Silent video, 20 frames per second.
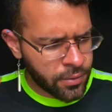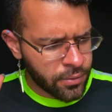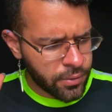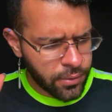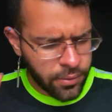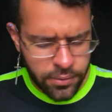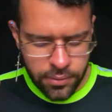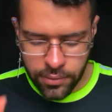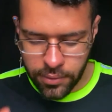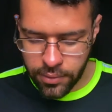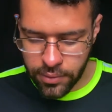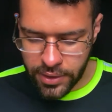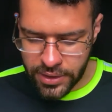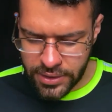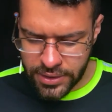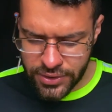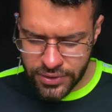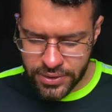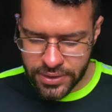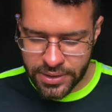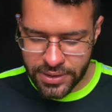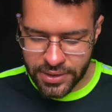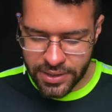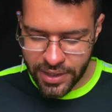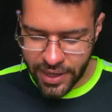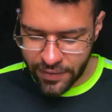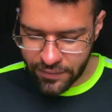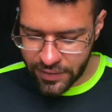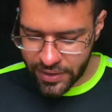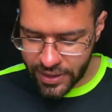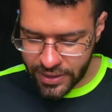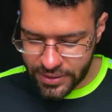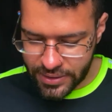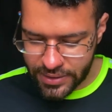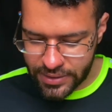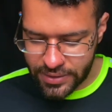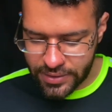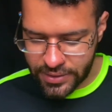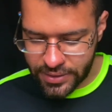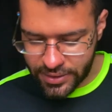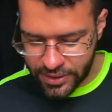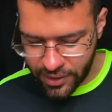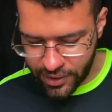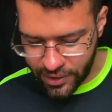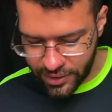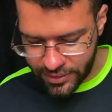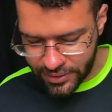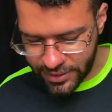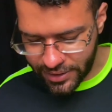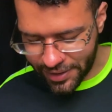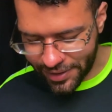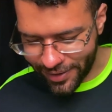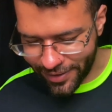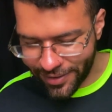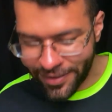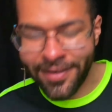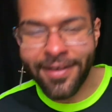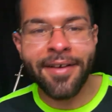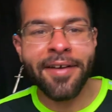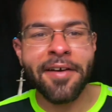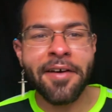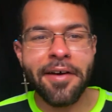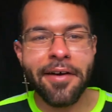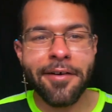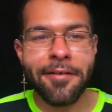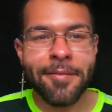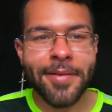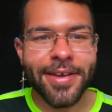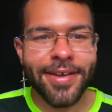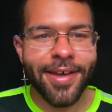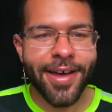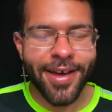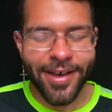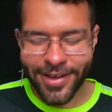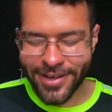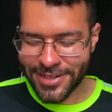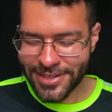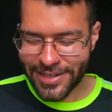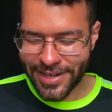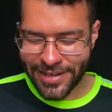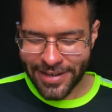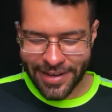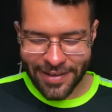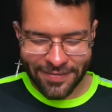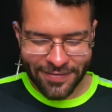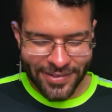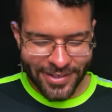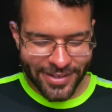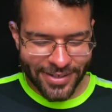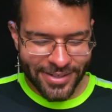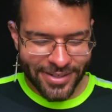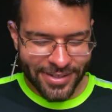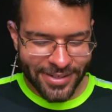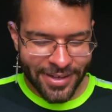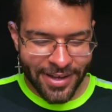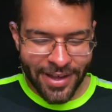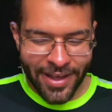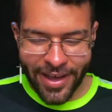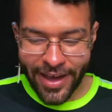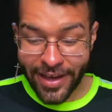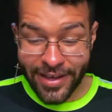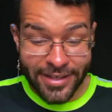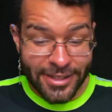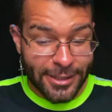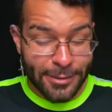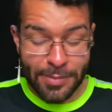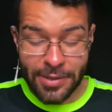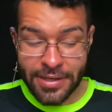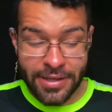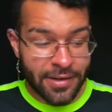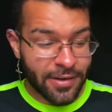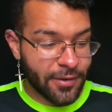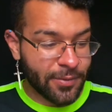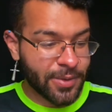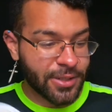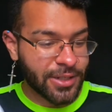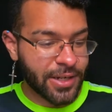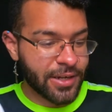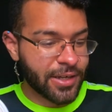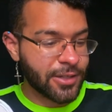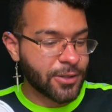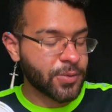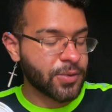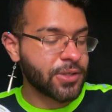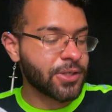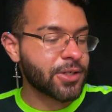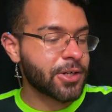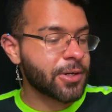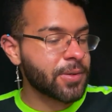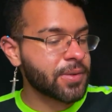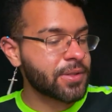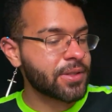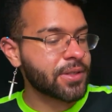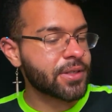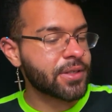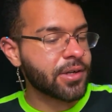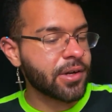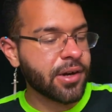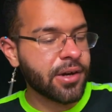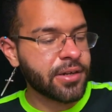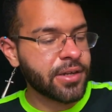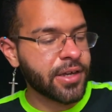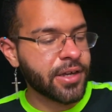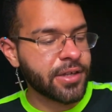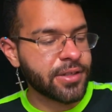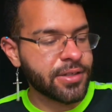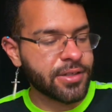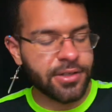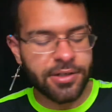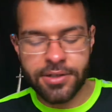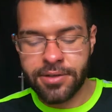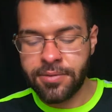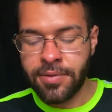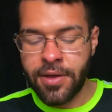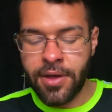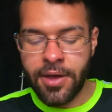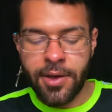Ooh, interesting. I've not seen this card yet. Oh my gosh, I love this. I guess speaking of which, I guess we'll start with this card, Cancer.